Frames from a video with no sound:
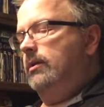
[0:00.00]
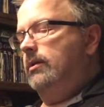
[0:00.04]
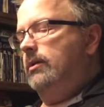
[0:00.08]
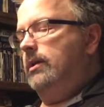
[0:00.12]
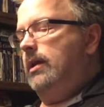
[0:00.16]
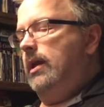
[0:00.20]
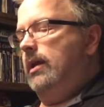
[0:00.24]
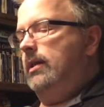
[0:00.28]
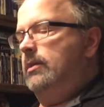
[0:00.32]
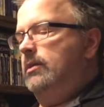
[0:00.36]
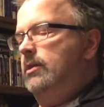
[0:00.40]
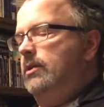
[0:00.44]

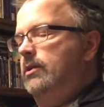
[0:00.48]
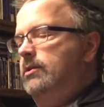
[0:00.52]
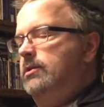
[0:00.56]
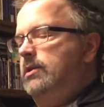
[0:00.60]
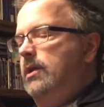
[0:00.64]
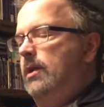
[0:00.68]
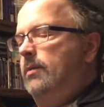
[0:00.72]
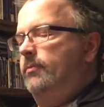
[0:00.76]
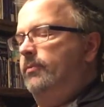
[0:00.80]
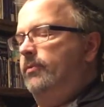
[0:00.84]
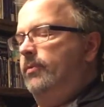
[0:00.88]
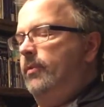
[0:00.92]
Ken looked
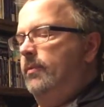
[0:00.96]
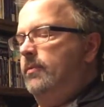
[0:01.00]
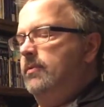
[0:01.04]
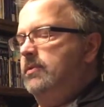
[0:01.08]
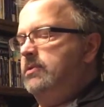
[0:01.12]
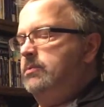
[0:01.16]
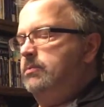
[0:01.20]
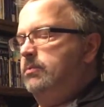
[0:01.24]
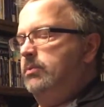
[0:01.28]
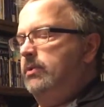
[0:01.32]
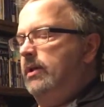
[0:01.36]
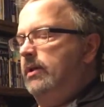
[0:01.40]
up from
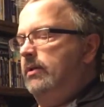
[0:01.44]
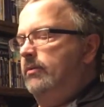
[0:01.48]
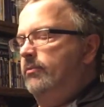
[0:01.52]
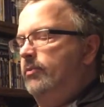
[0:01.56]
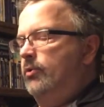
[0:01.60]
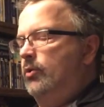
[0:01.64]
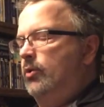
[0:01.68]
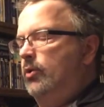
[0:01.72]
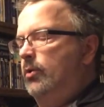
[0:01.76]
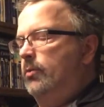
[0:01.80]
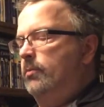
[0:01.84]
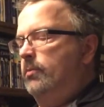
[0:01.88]
his plate of
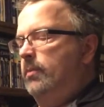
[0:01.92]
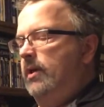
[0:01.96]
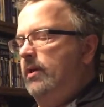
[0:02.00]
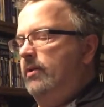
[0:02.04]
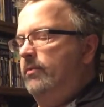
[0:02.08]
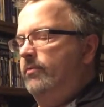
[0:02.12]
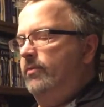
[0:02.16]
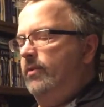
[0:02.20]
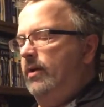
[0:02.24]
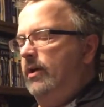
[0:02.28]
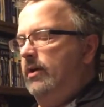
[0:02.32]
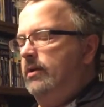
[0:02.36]
corned
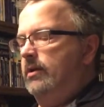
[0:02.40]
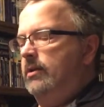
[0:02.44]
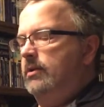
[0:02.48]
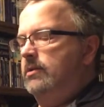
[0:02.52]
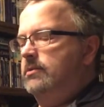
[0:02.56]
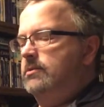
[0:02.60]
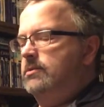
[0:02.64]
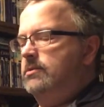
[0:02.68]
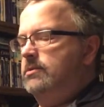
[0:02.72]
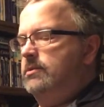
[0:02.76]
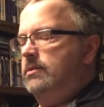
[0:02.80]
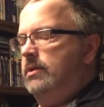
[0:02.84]
beef,
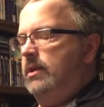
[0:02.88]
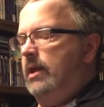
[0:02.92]
onions,